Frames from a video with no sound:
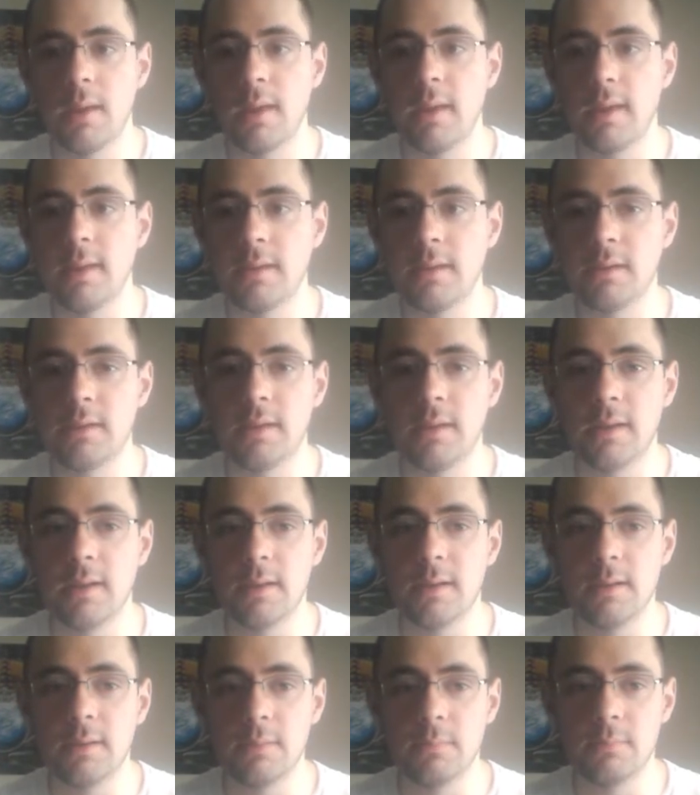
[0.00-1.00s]
and
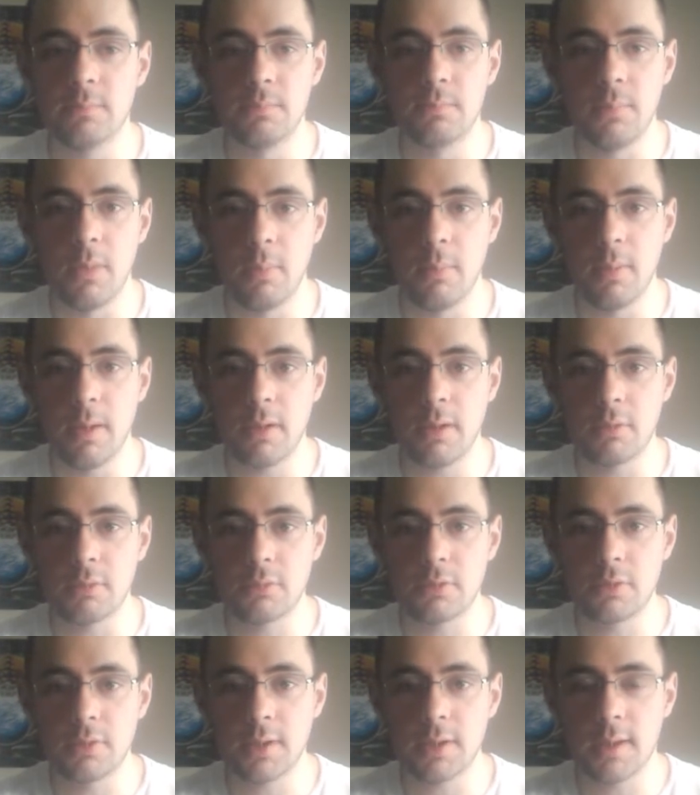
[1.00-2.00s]

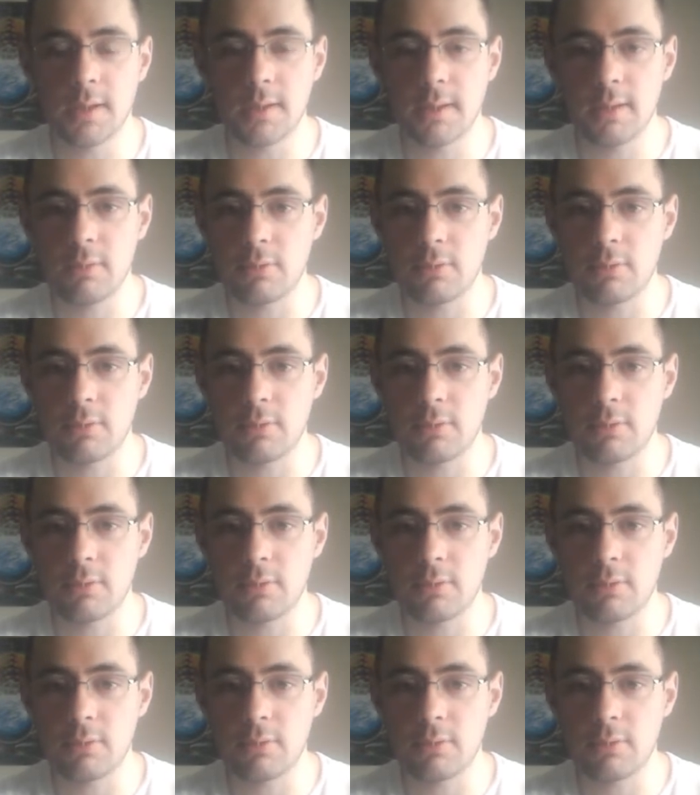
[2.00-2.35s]
he